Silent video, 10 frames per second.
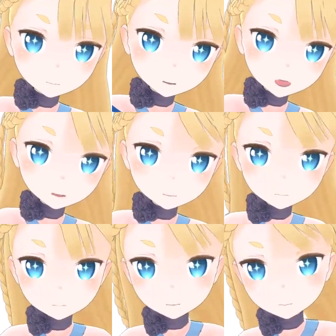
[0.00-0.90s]
5
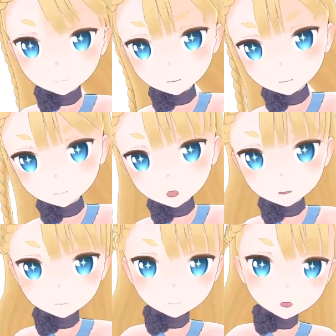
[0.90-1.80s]
people,
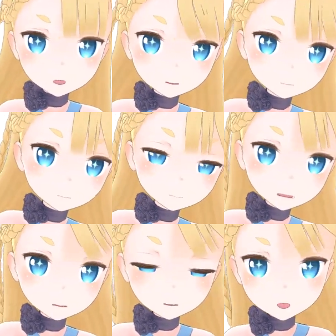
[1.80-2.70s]
including 4 from
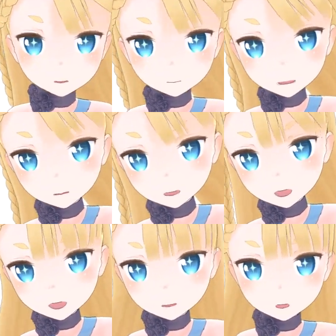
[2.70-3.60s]
Metro Atlanta,
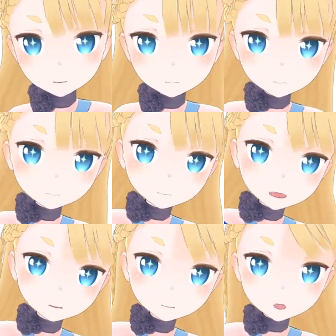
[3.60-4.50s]
bleep in
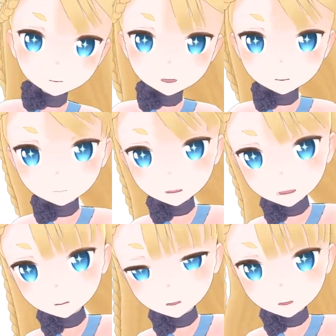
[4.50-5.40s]
South Georgia
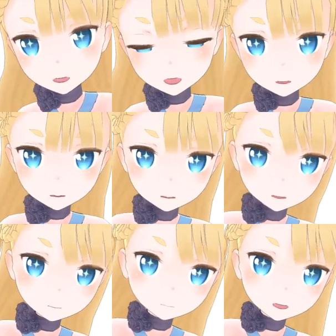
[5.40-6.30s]
crash on
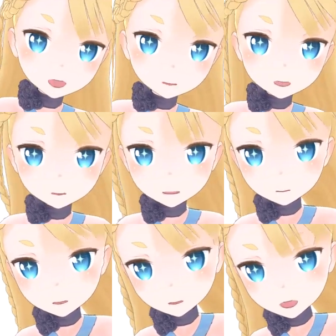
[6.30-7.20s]
I-75
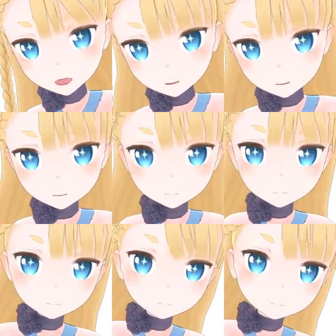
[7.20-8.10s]
identified.
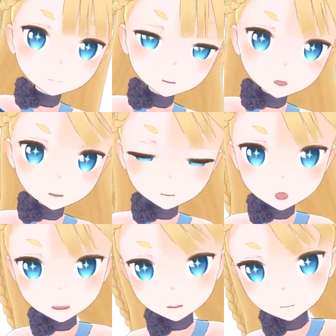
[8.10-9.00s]

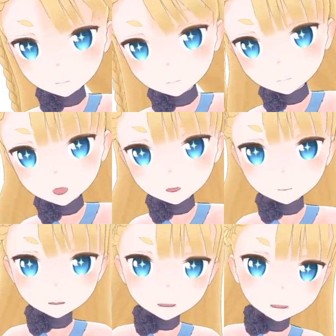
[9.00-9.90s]
WSB
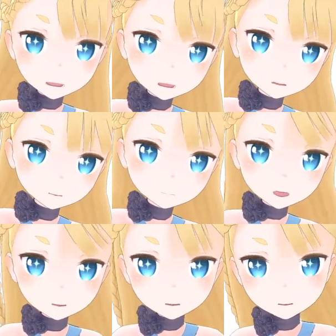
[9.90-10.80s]
Cox A.
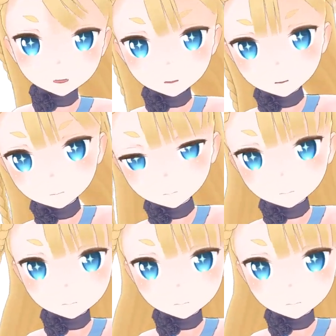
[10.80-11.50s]
Articles.